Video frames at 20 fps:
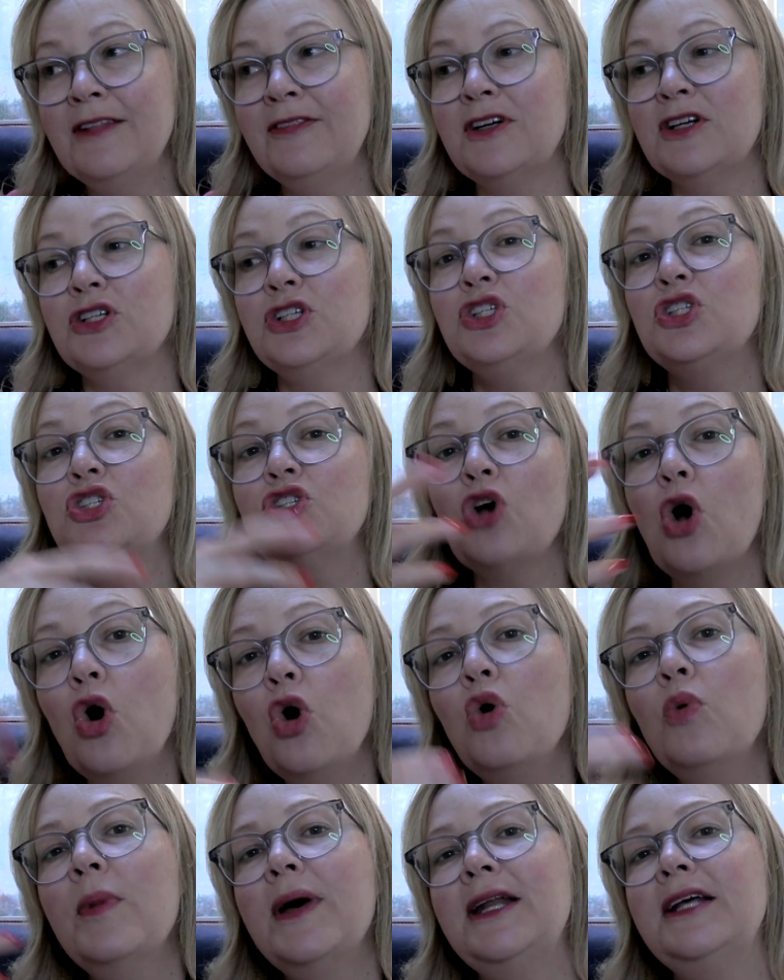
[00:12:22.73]
There's
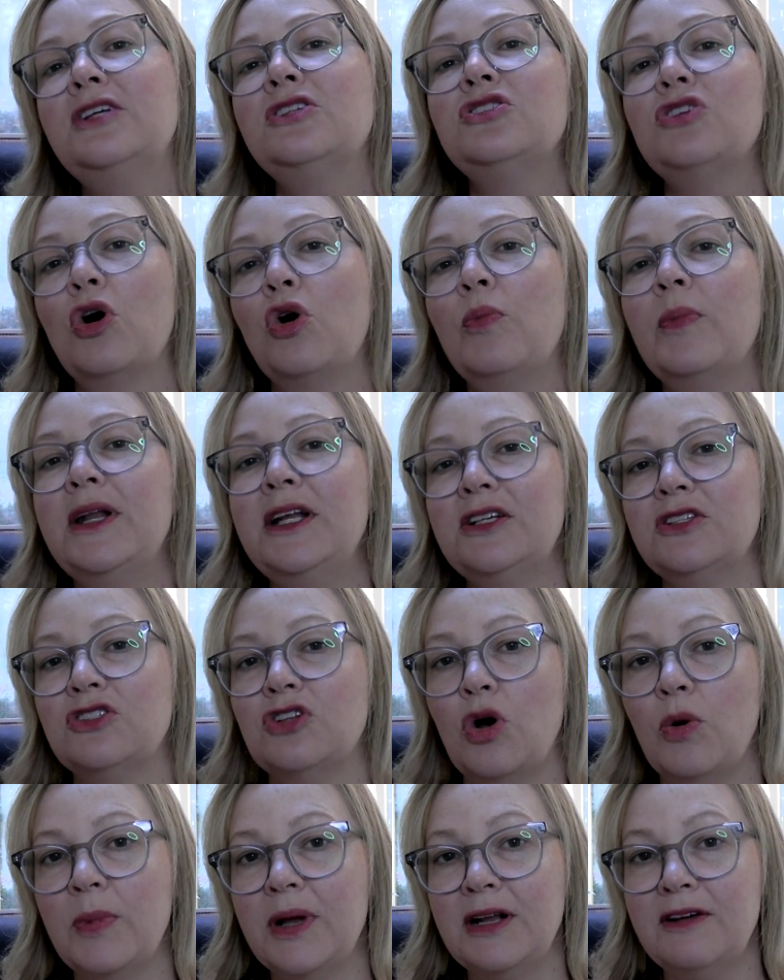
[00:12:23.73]
so many, so many,
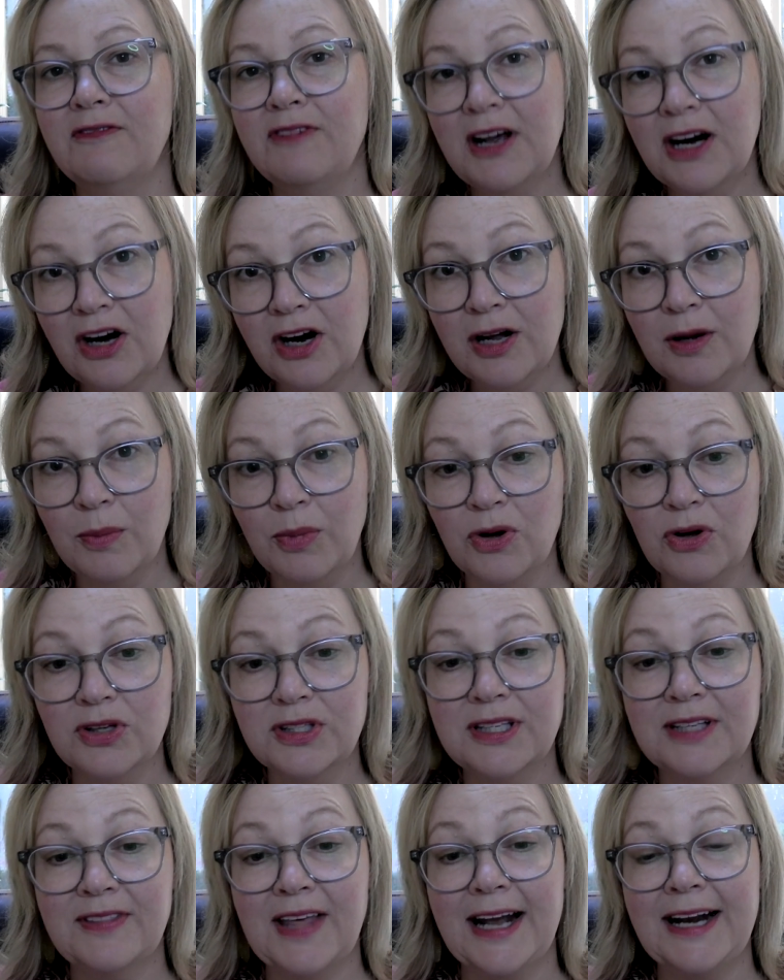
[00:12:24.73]
so many
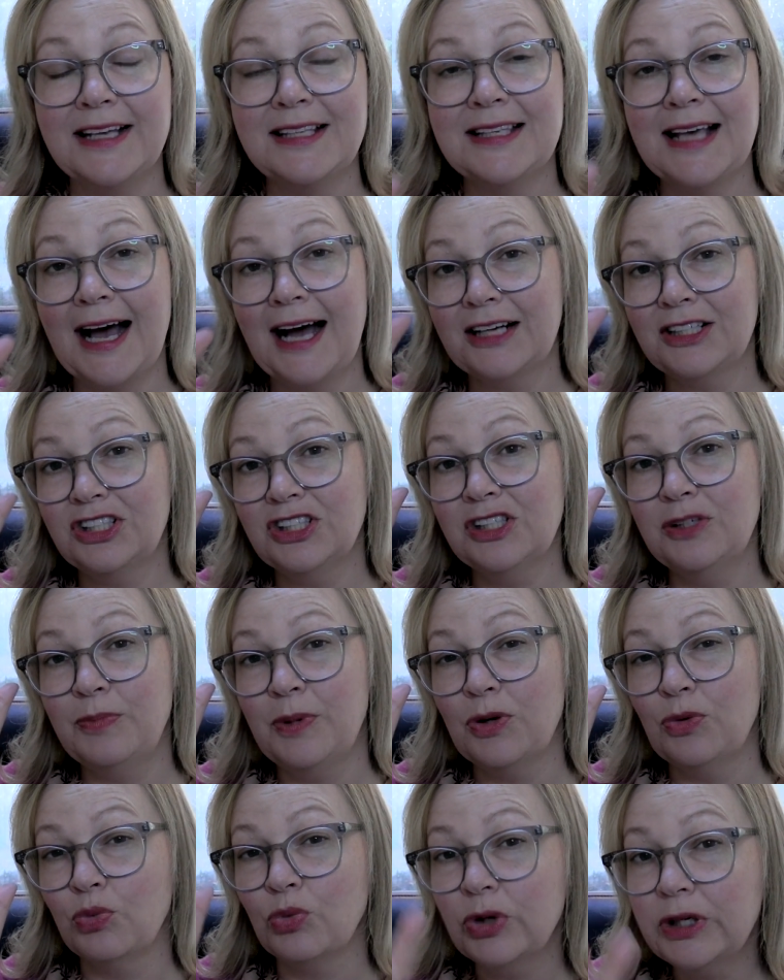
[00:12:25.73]
variables that it's actually
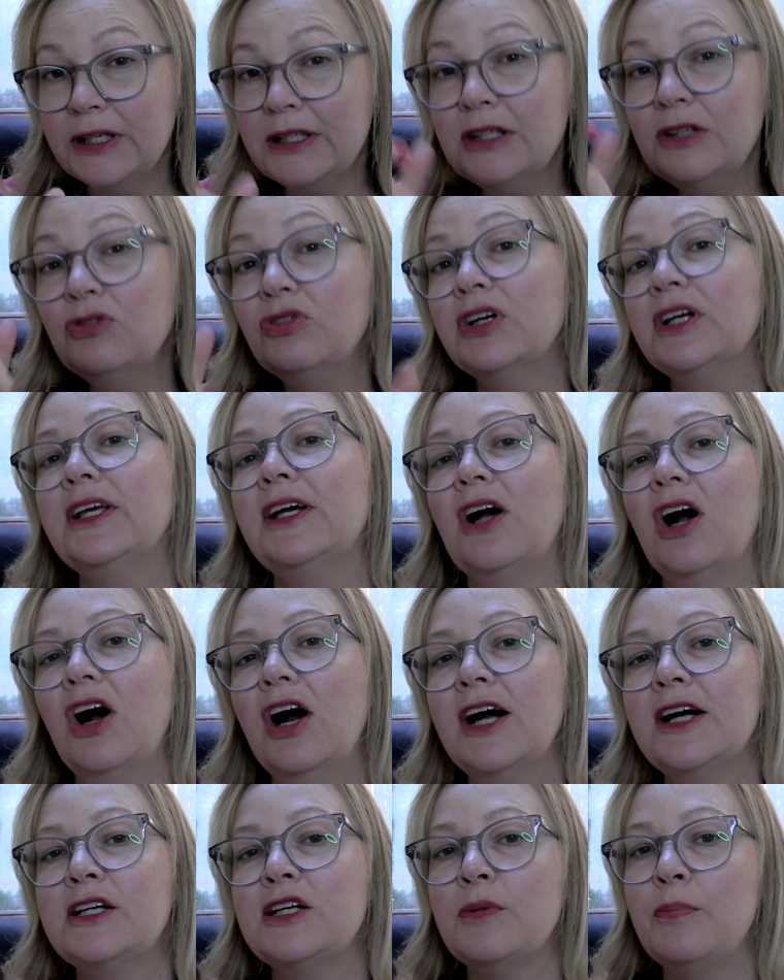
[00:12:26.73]
been really, really
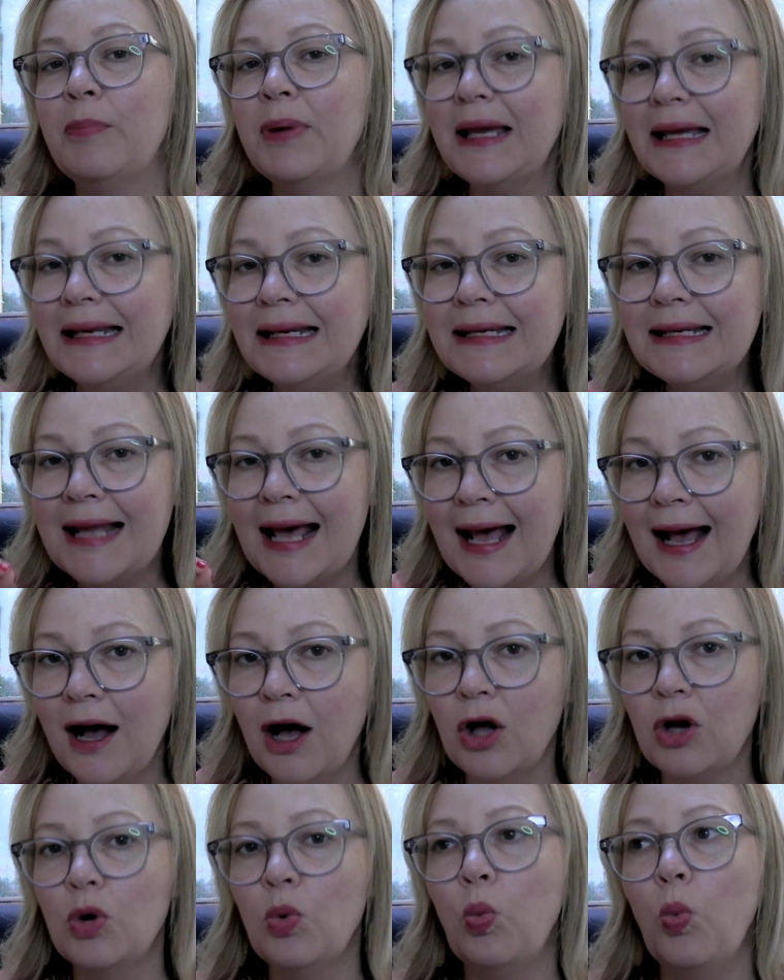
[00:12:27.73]
hard to pin
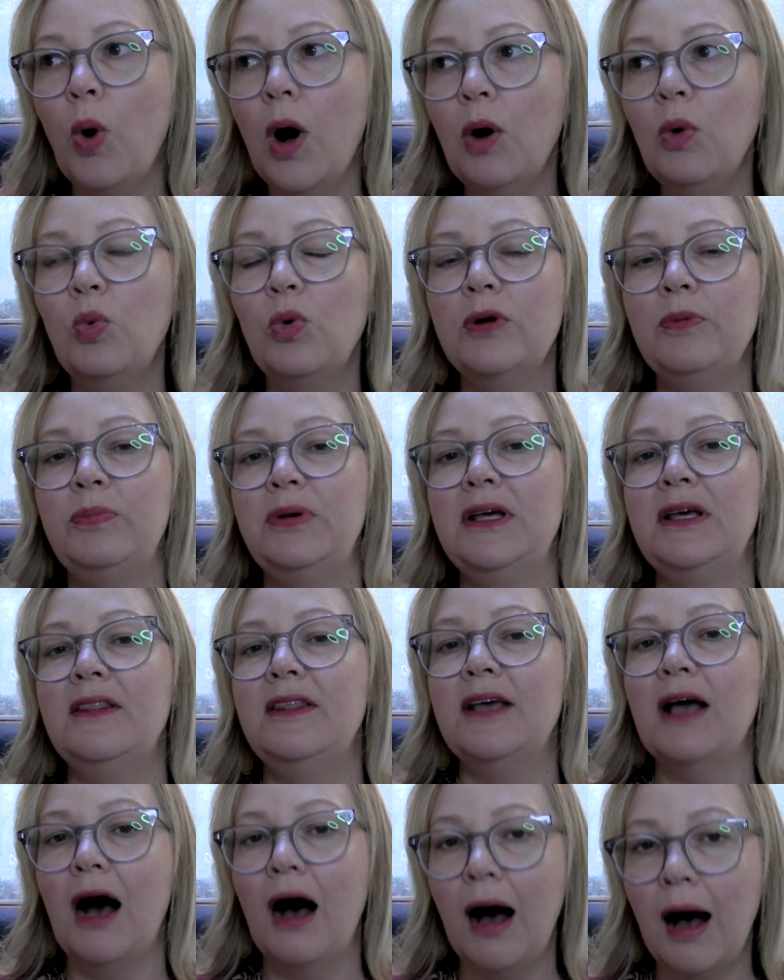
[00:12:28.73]
down what would be
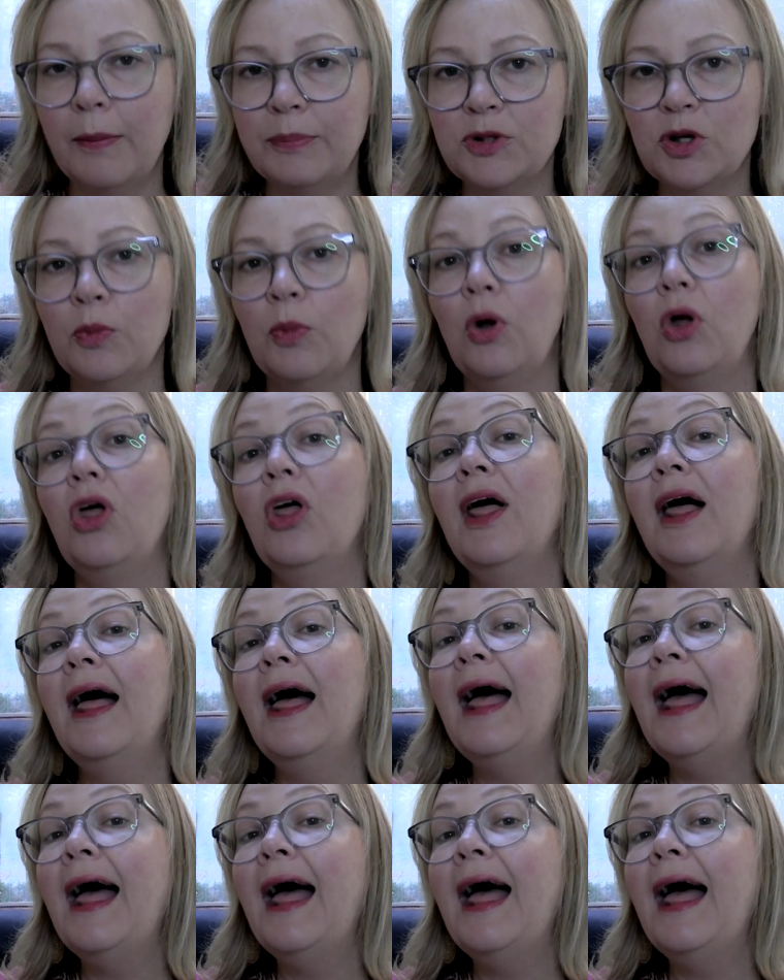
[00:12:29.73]
the optimal